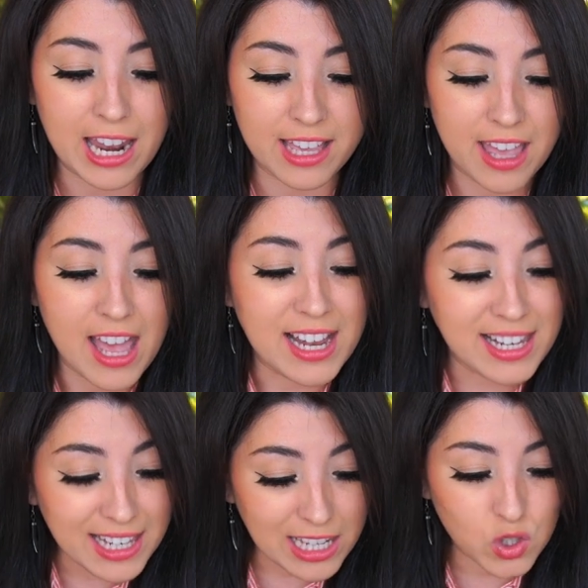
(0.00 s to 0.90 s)
Like
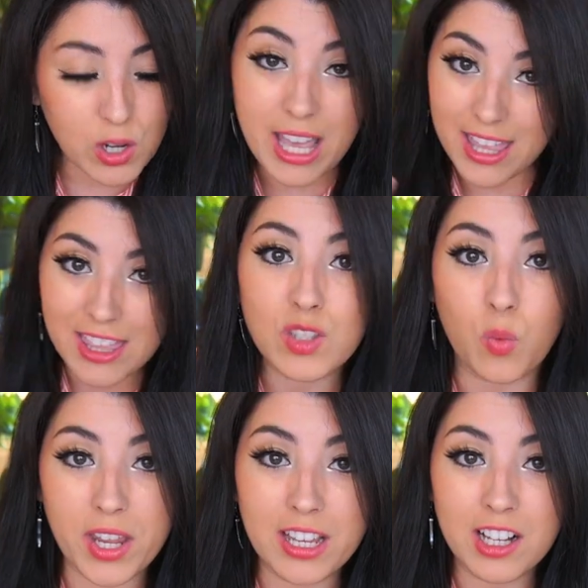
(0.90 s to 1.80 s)
literally in this
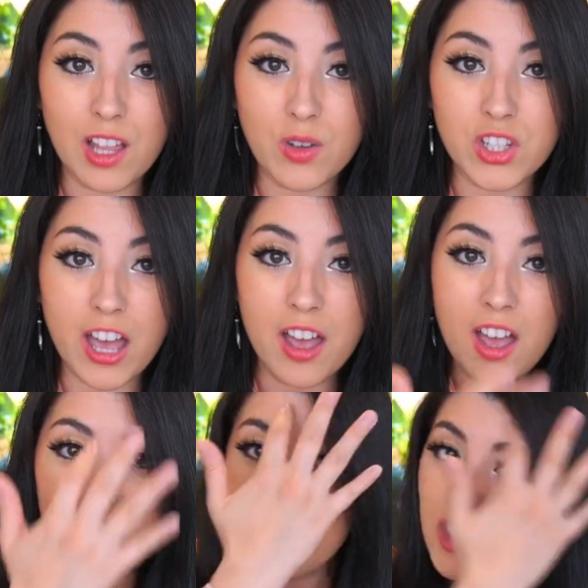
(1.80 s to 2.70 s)
one enclosure,
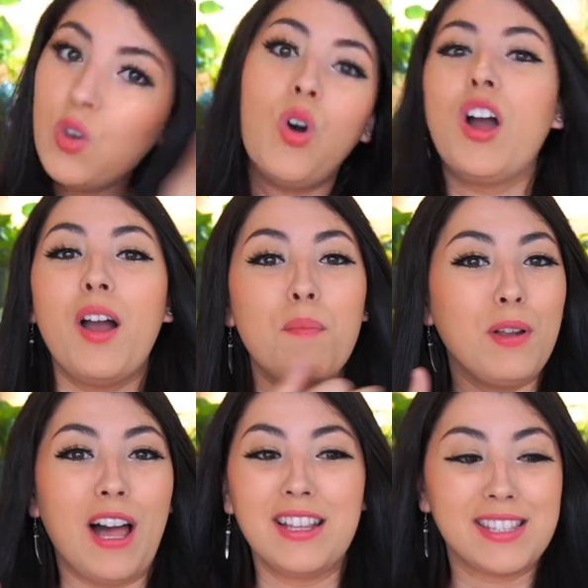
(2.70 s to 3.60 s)
your
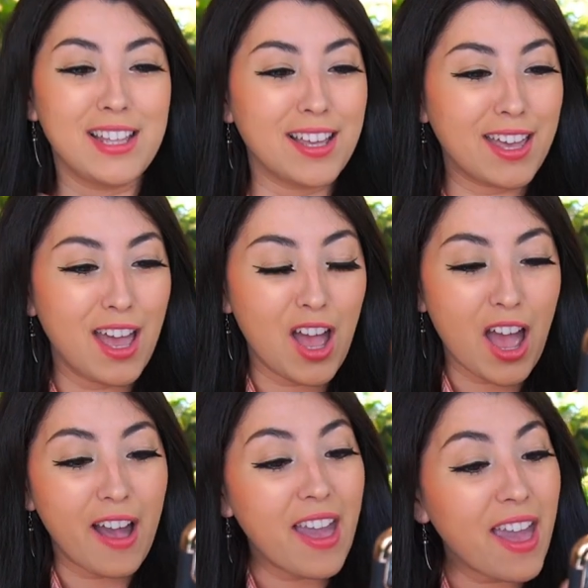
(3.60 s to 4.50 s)
plants look
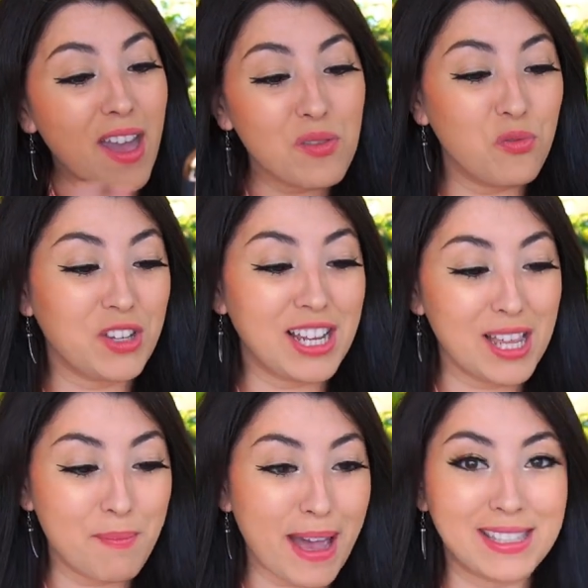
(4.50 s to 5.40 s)

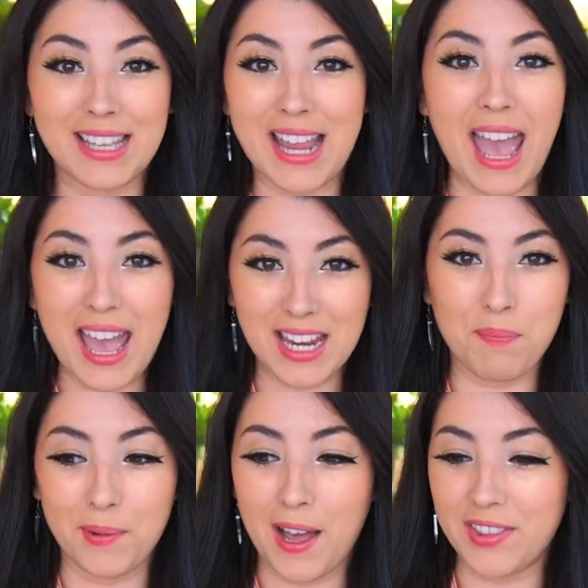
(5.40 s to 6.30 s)
infinitely better than
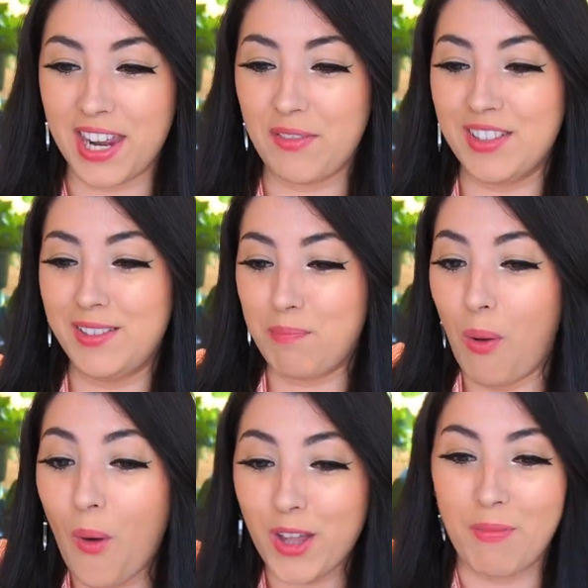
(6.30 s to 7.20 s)
any plant that I've
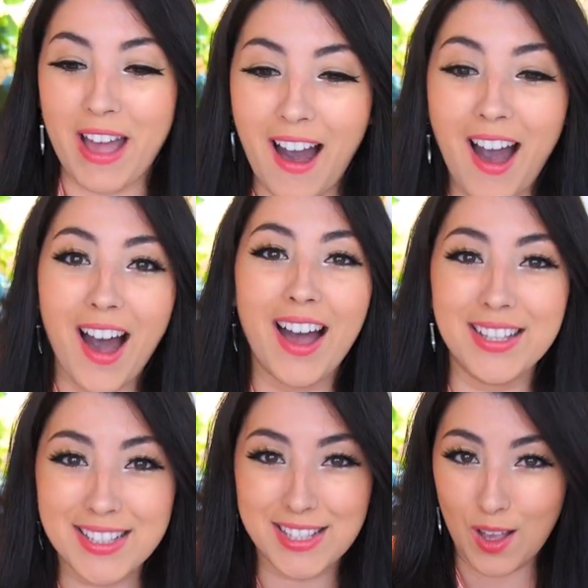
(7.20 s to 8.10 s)
poured my
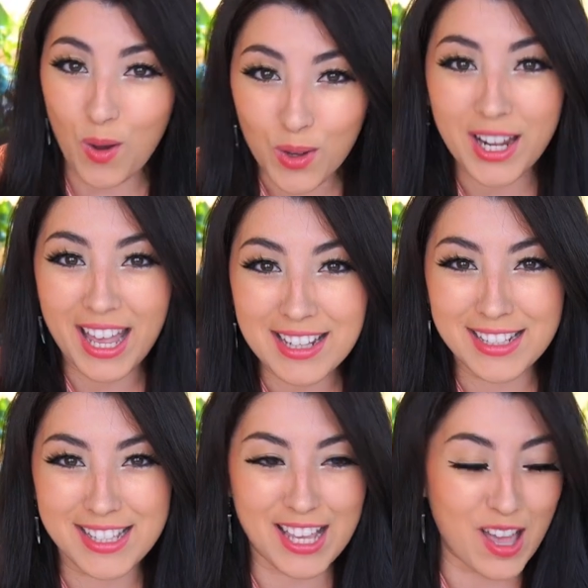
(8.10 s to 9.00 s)
heart and soul
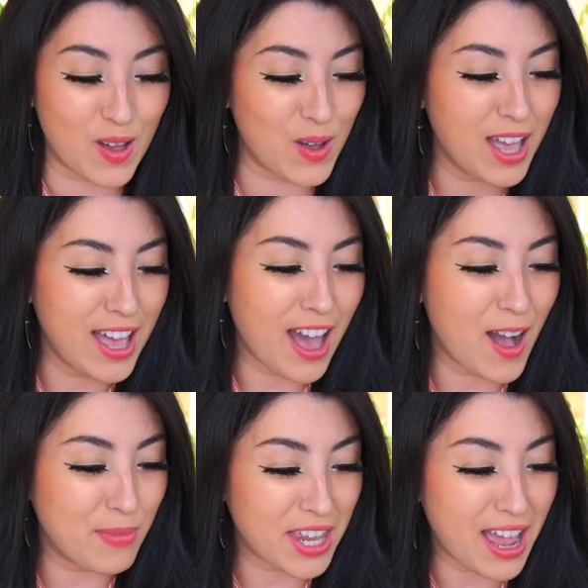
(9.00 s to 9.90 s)
into
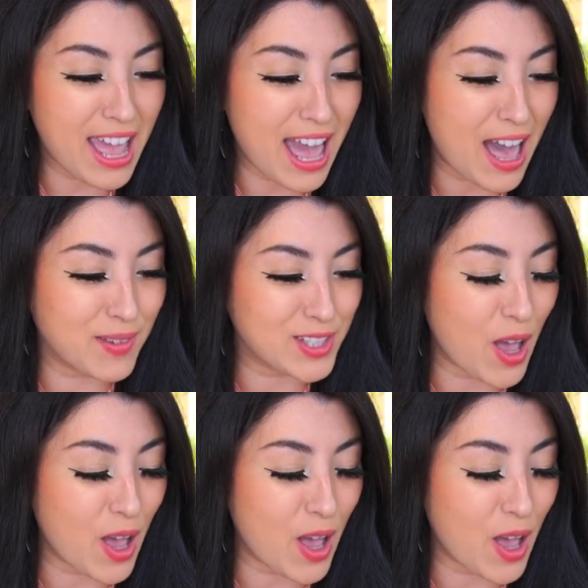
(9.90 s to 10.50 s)
that I have.